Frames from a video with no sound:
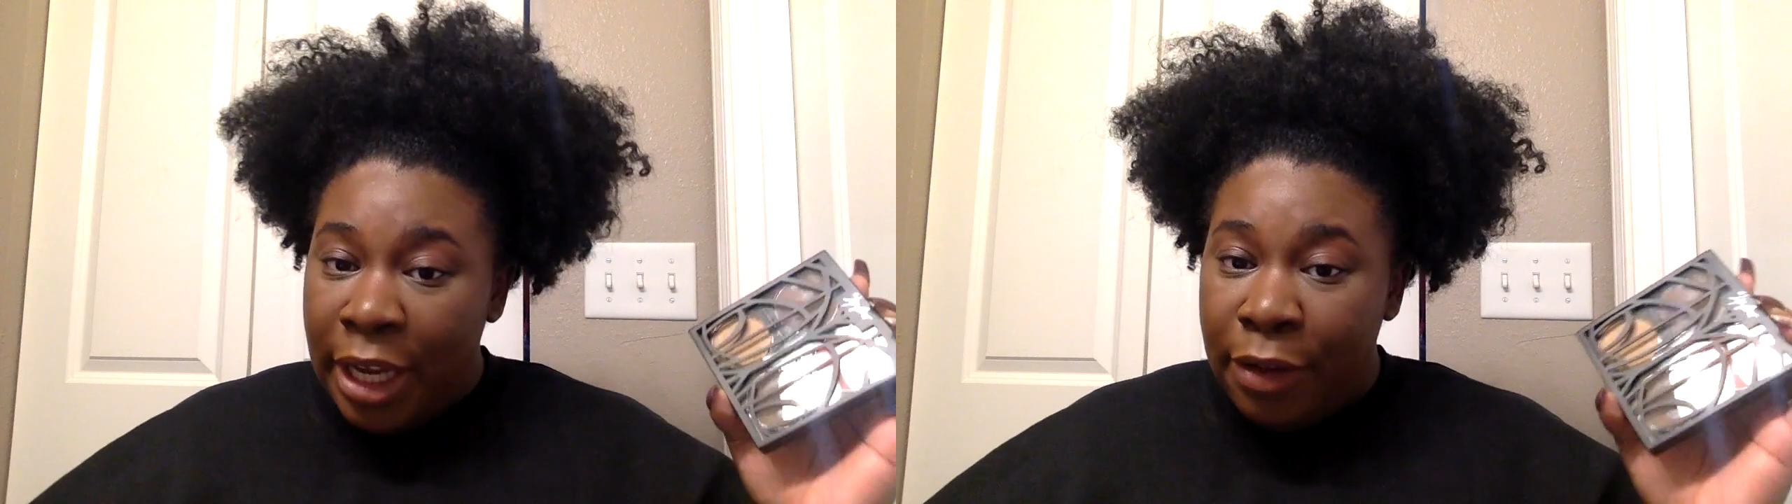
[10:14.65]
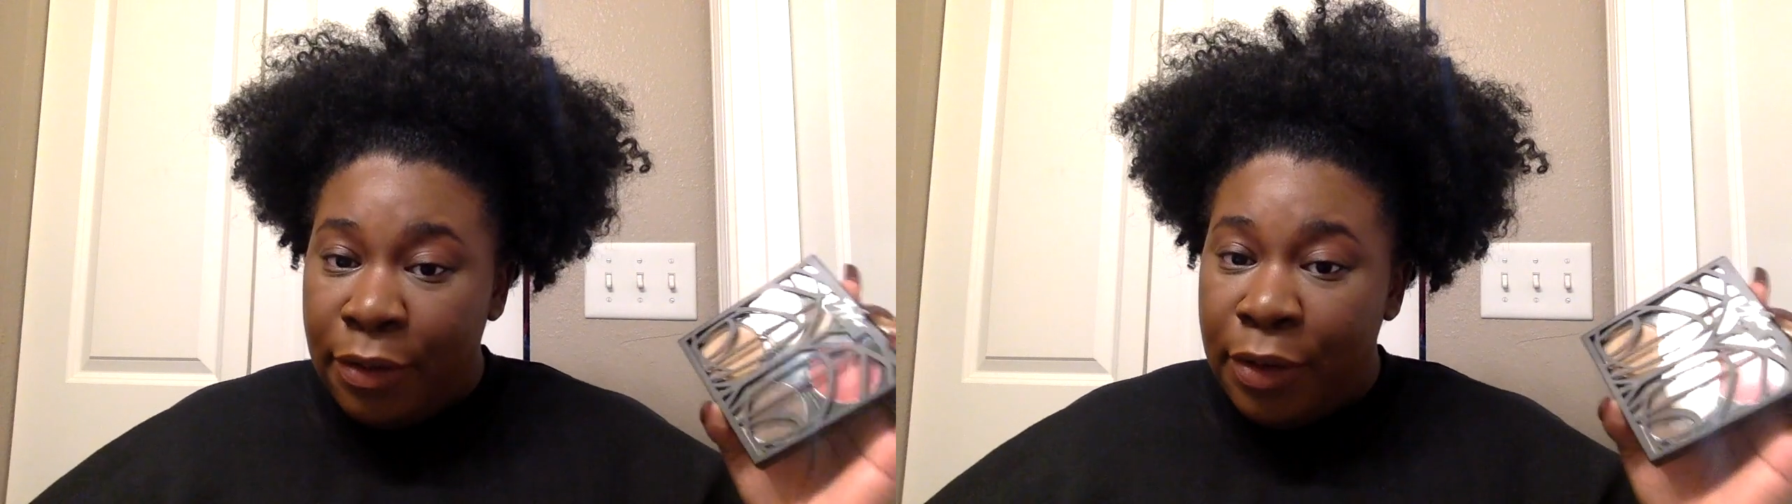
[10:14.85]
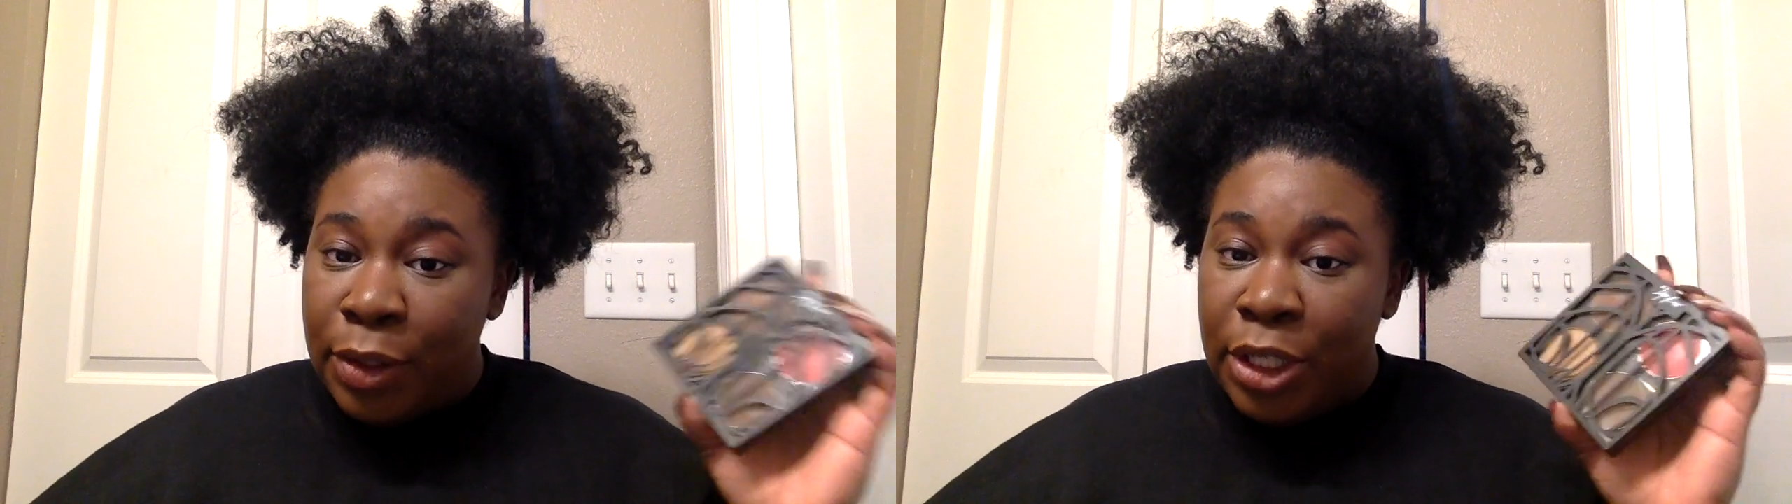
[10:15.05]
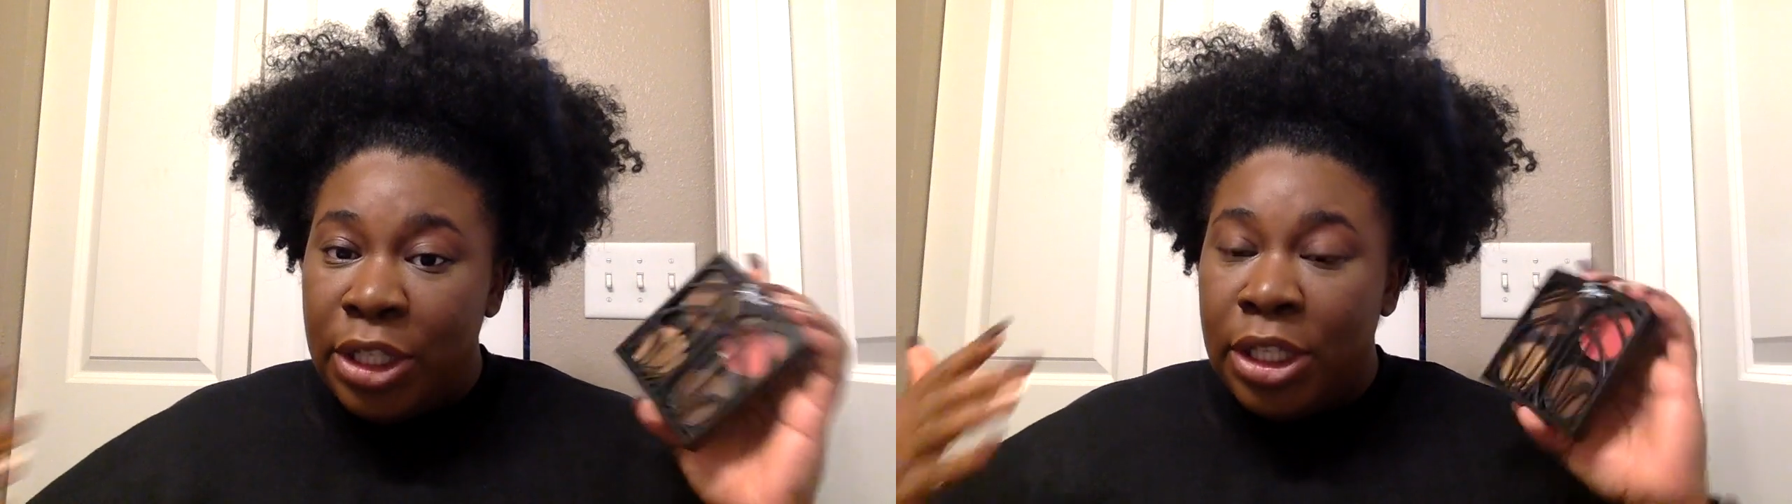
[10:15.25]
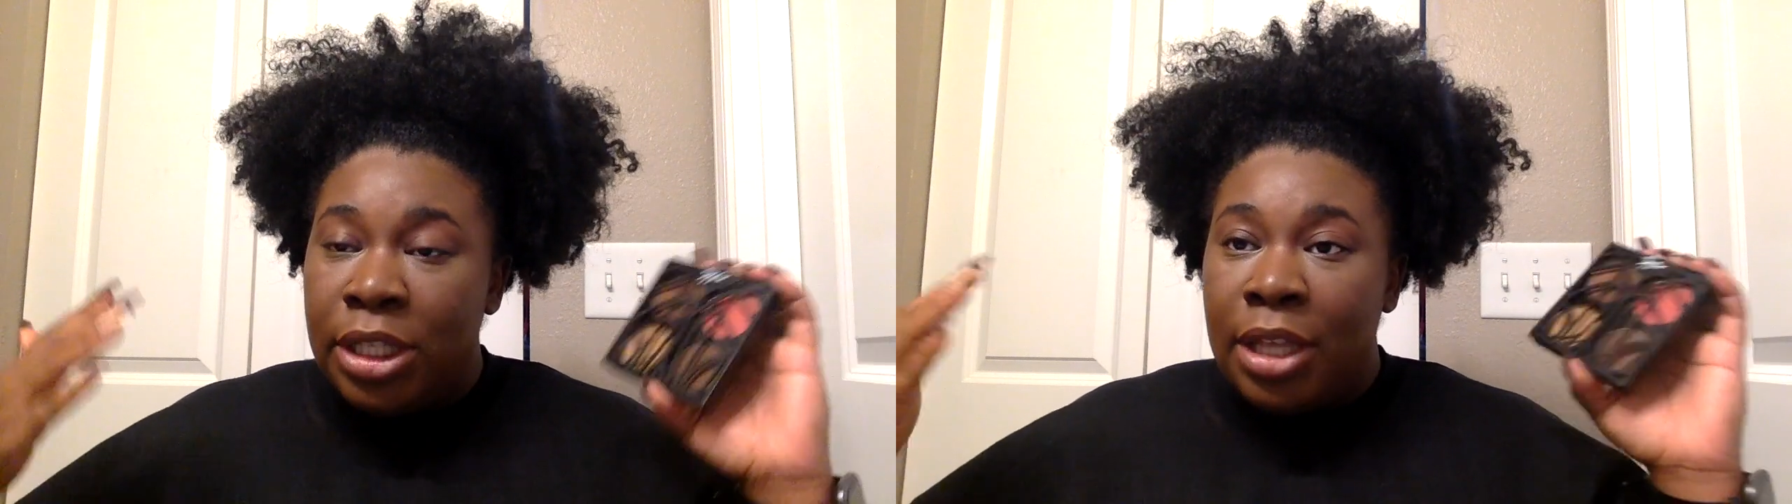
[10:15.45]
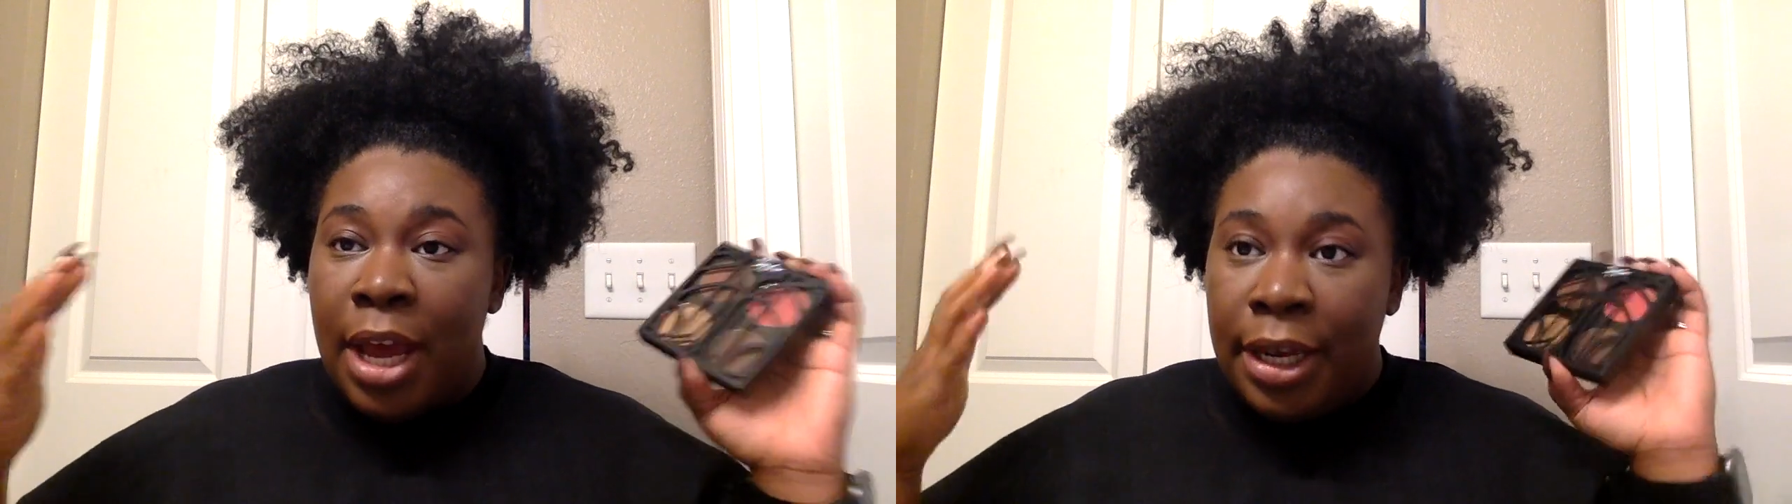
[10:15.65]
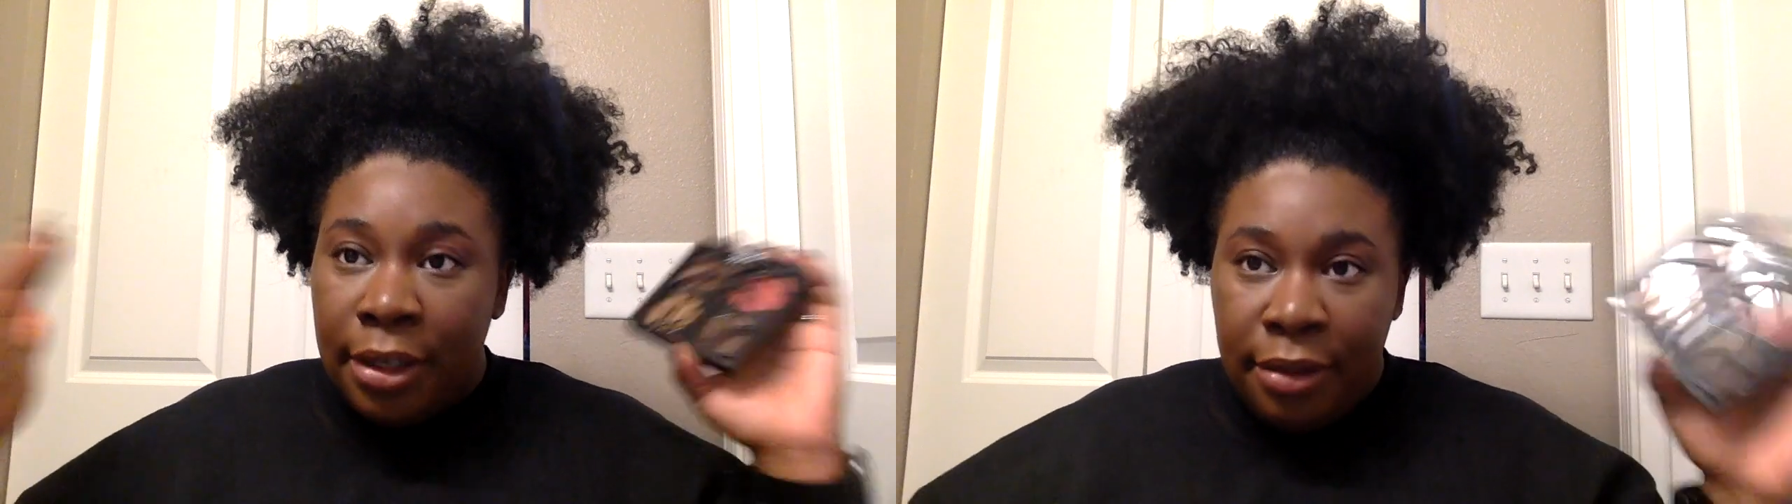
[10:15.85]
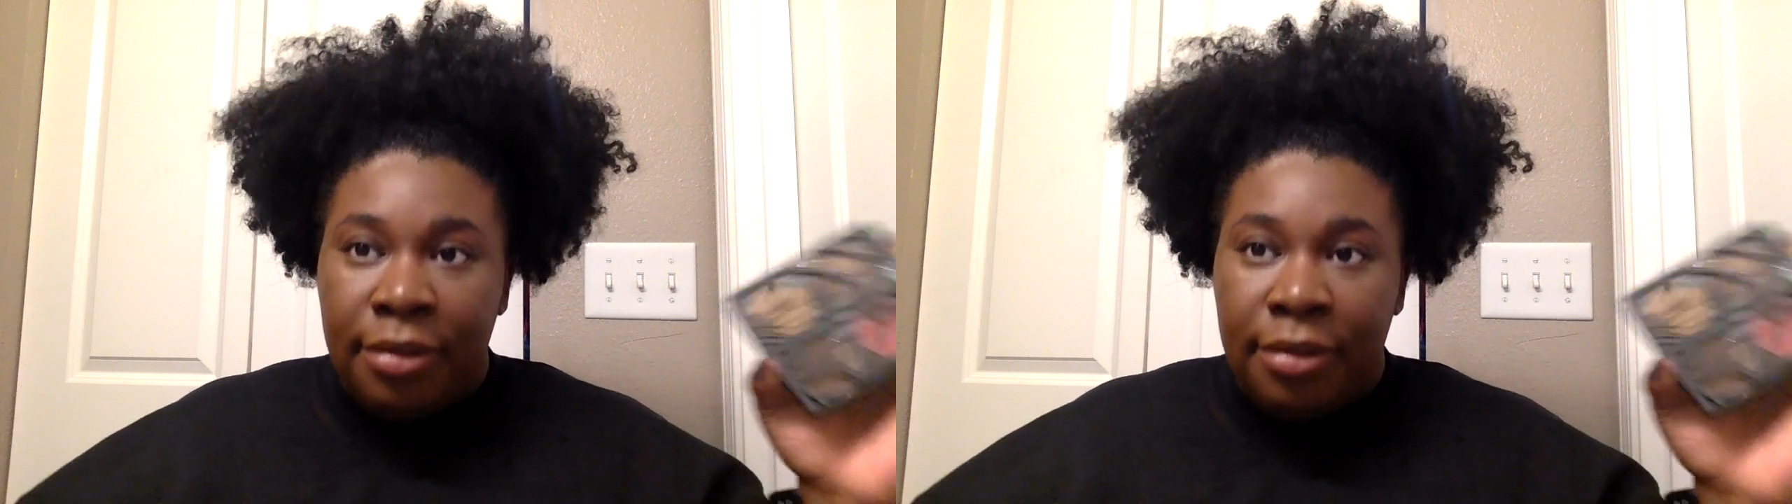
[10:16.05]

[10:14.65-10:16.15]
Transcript: helpful to just like